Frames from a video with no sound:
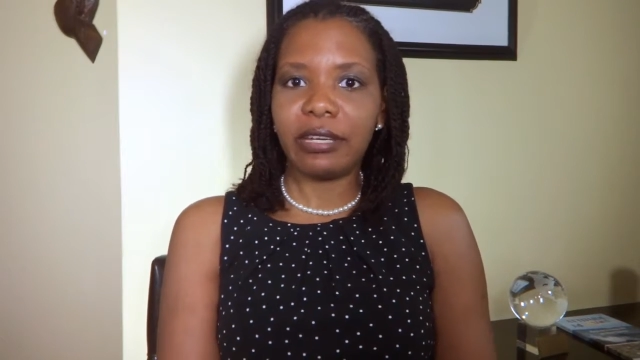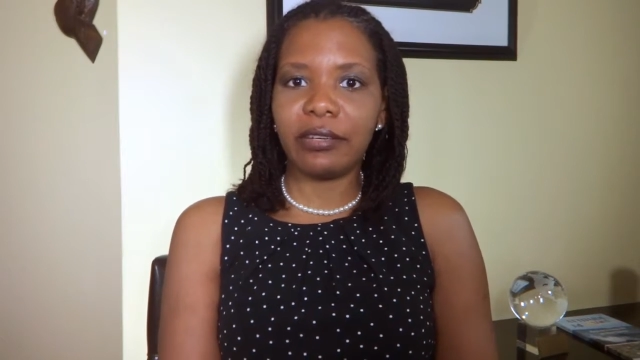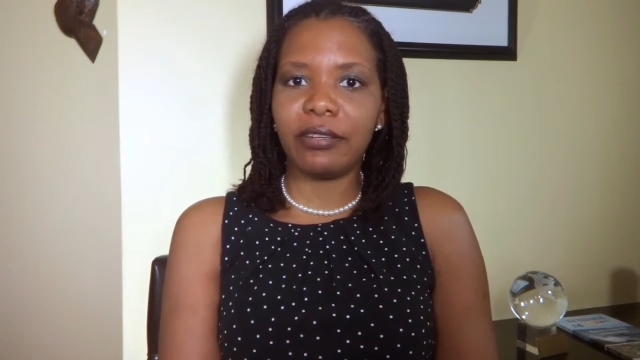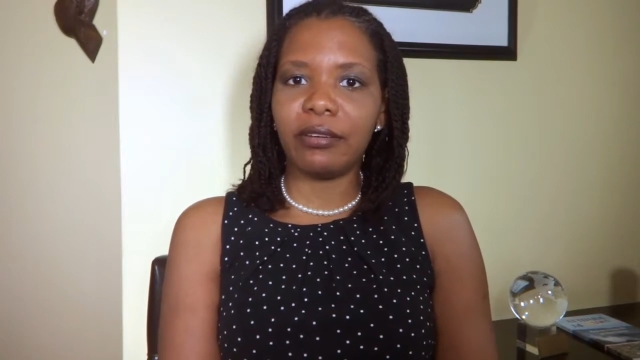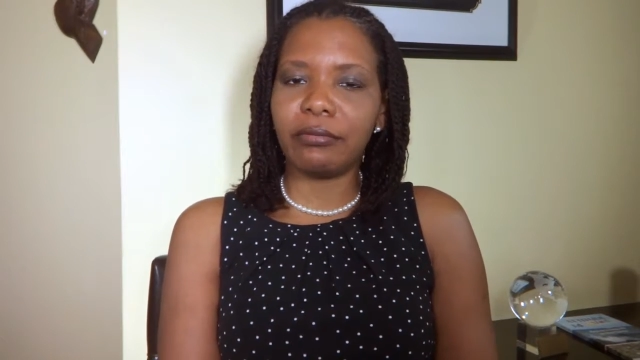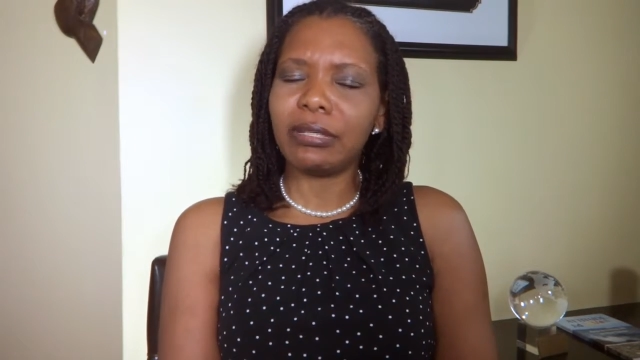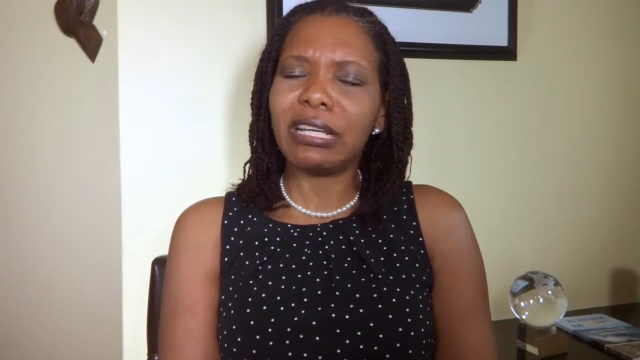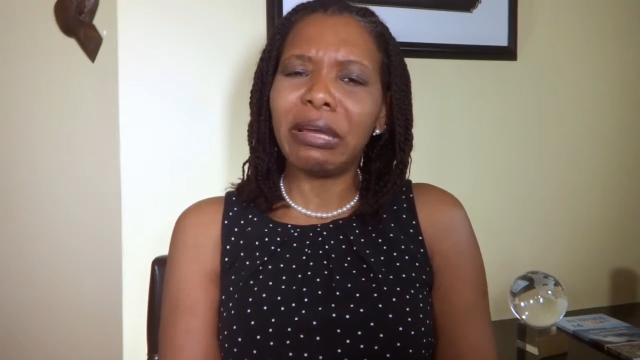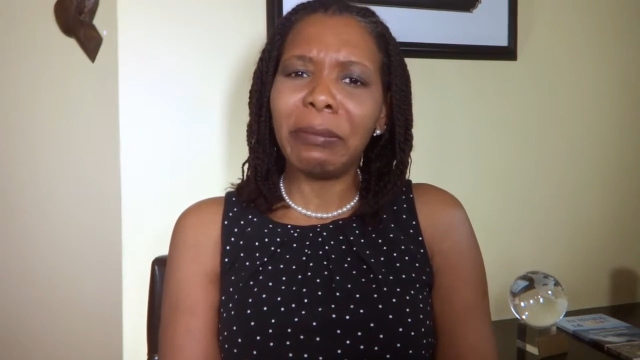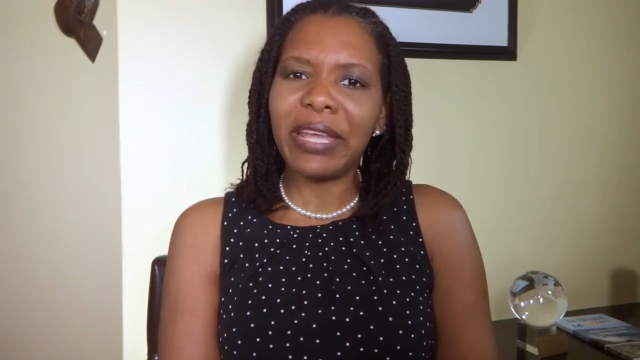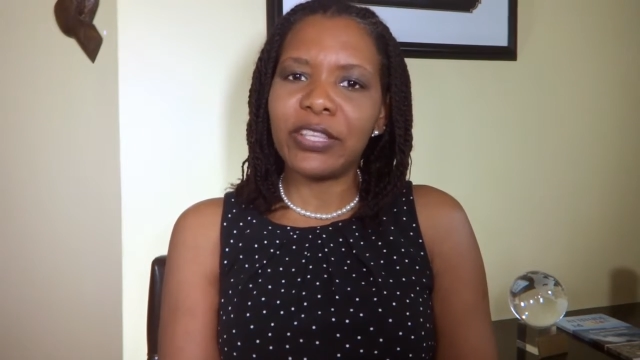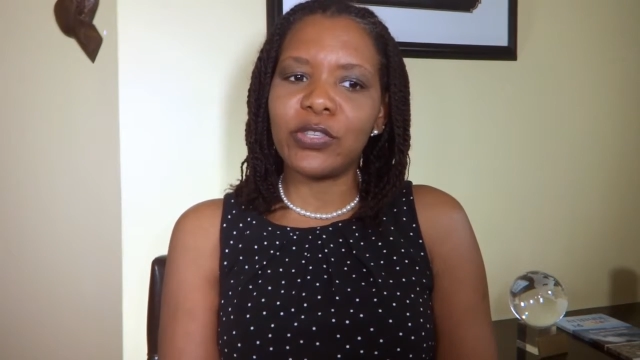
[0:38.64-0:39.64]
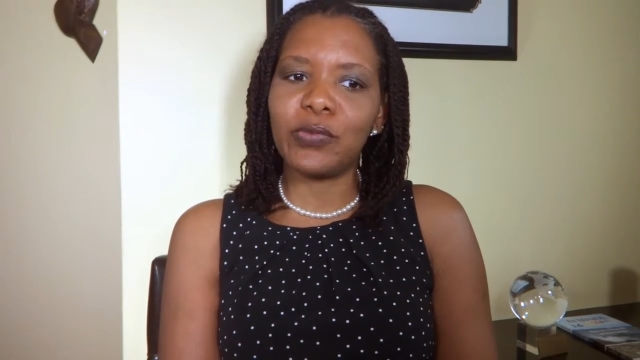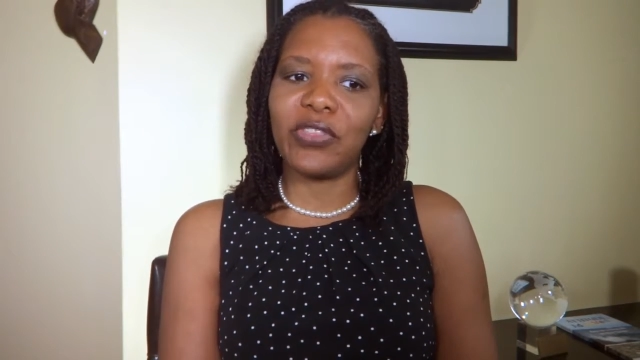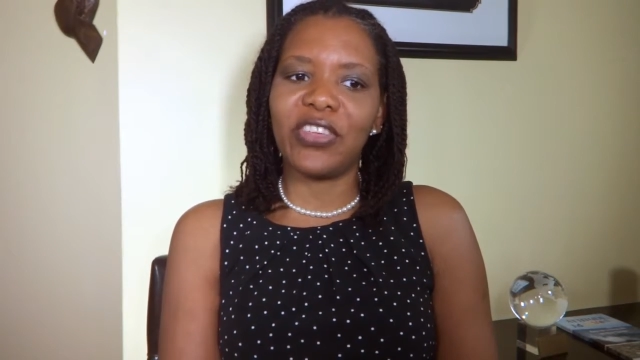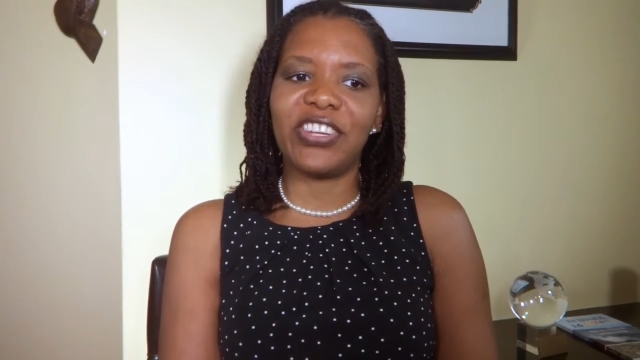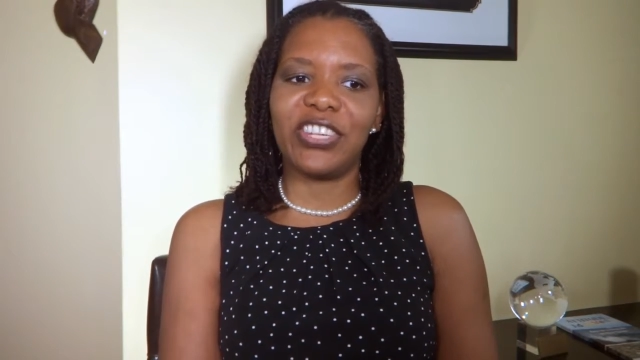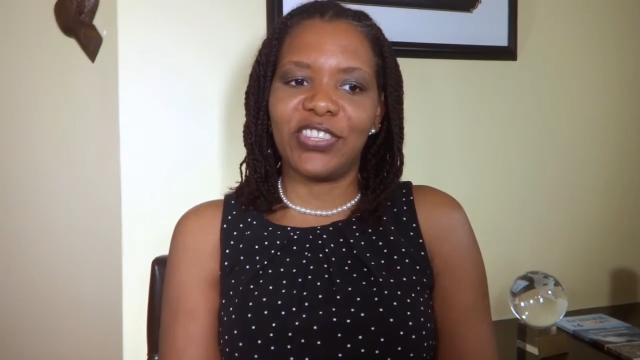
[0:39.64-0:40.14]
you know, commit to
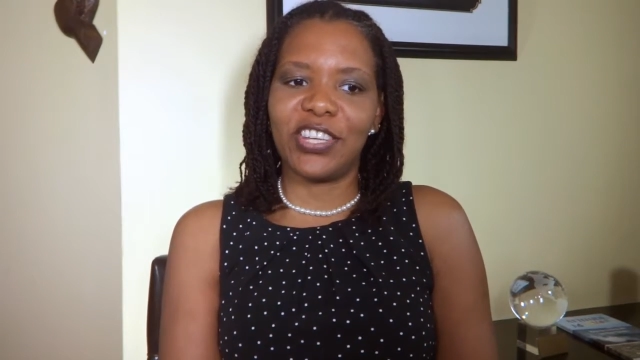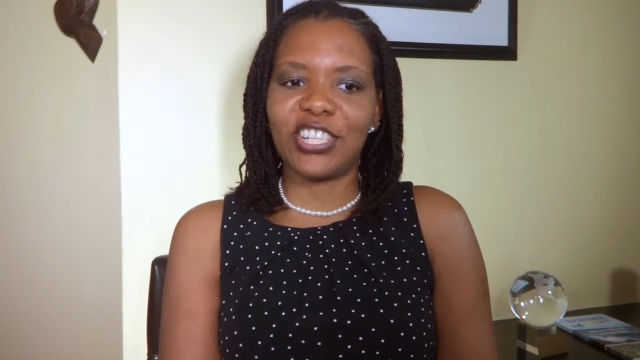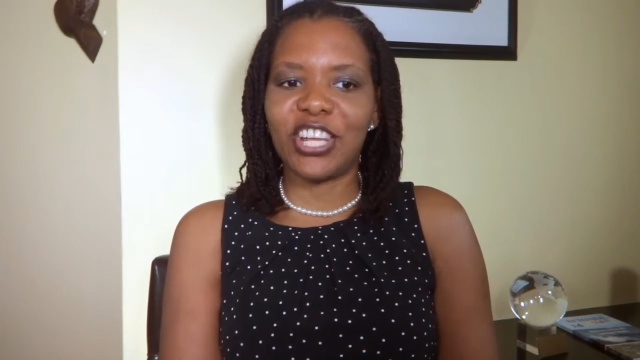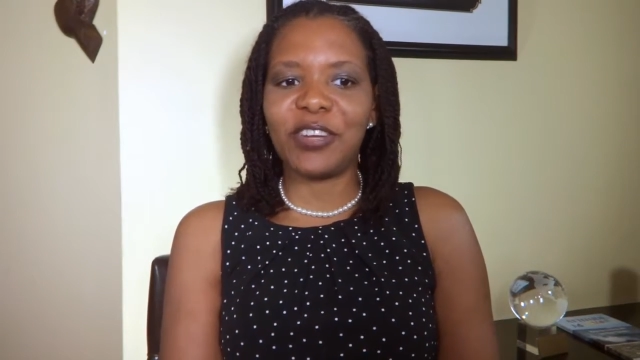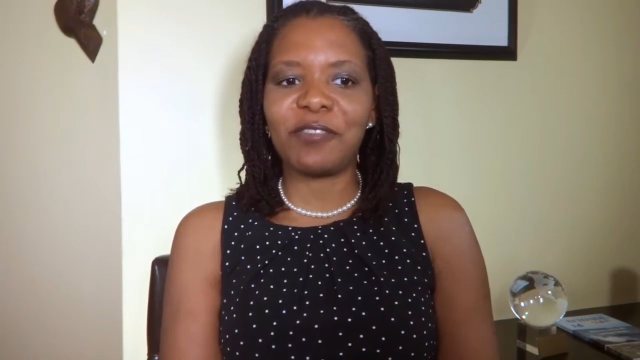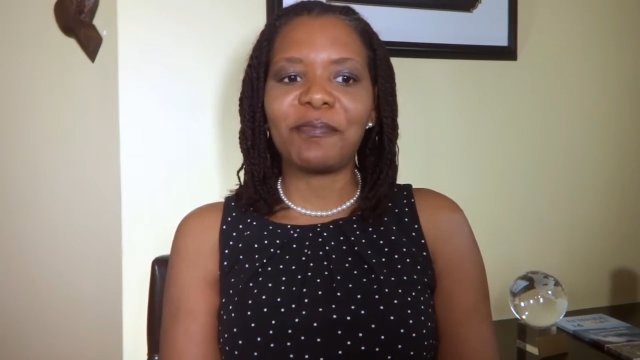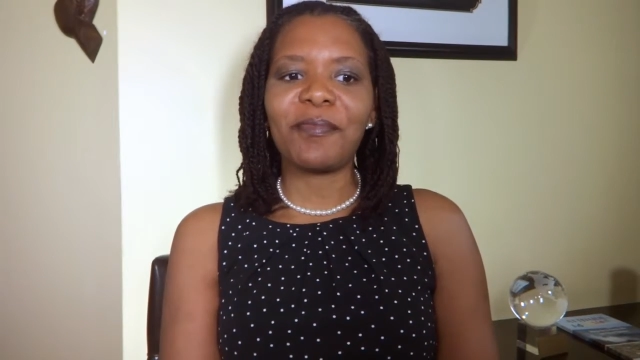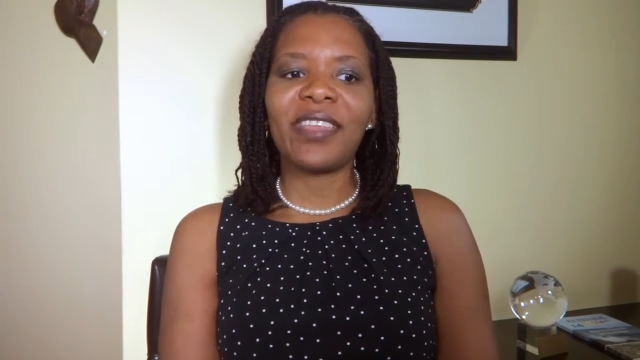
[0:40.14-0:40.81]
the decision.